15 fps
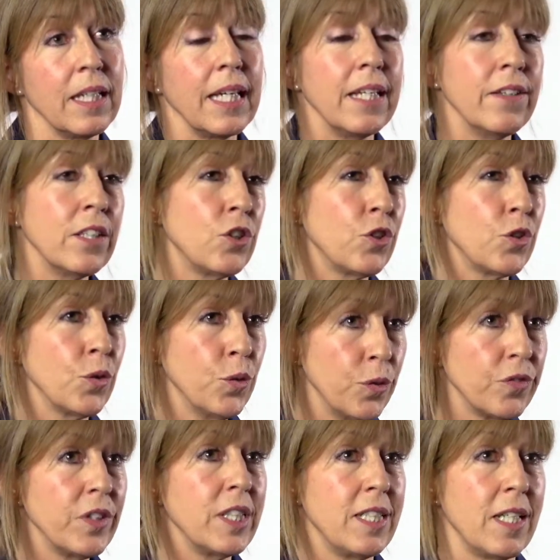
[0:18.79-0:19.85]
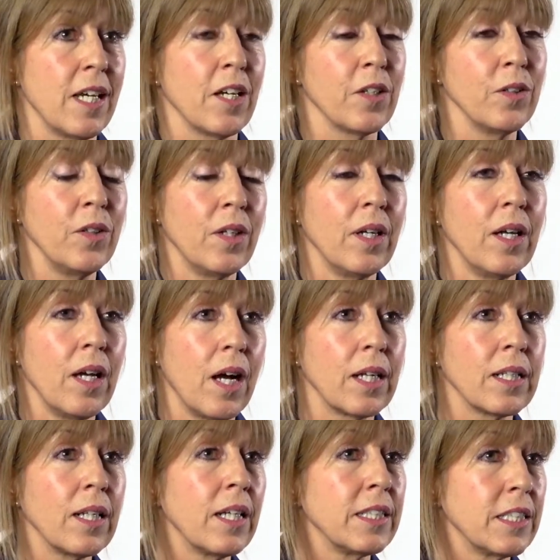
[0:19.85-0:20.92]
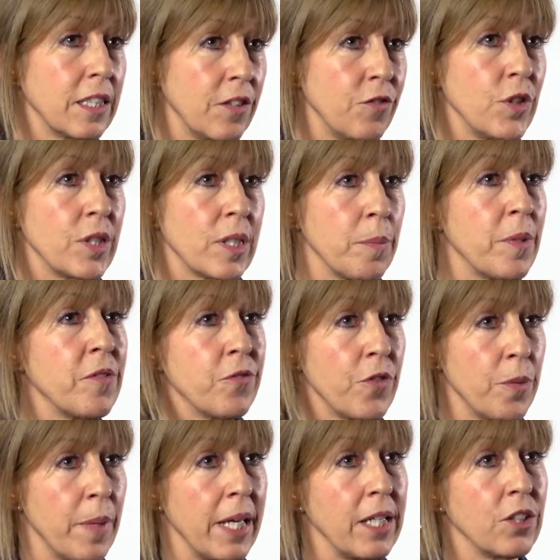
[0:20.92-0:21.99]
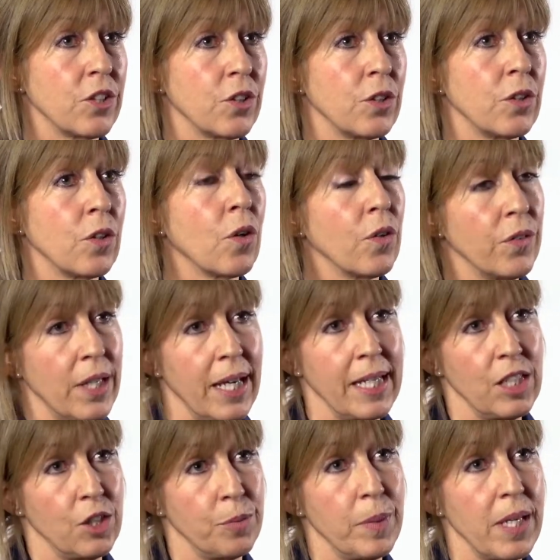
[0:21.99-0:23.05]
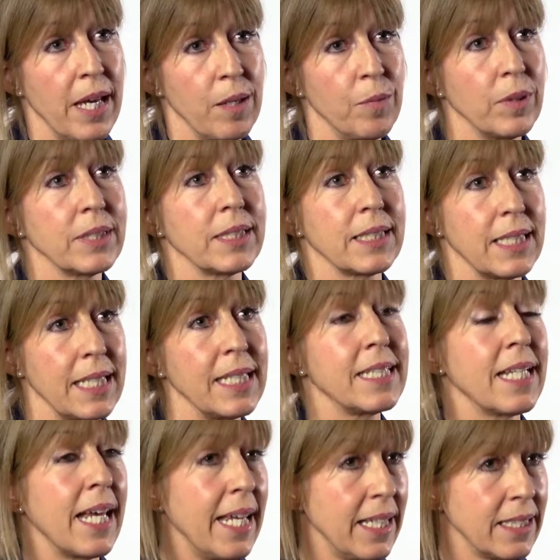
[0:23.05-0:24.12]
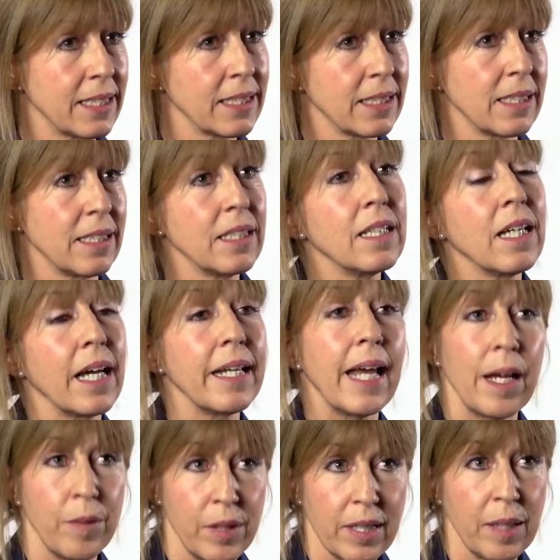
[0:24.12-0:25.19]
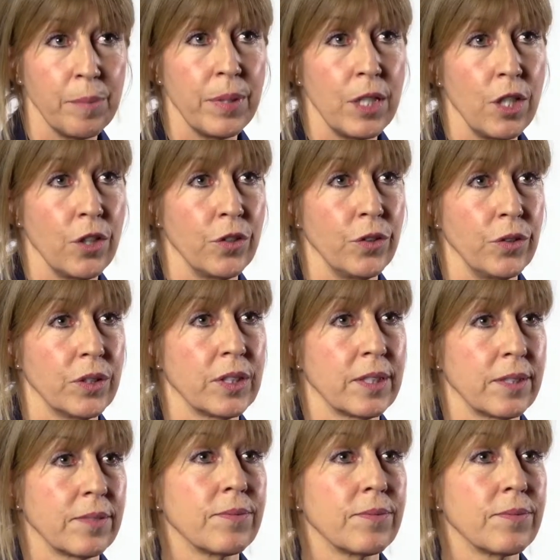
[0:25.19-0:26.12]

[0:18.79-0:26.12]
In this short video, I'd like to give you some information on the HbA1c test and how it can be used.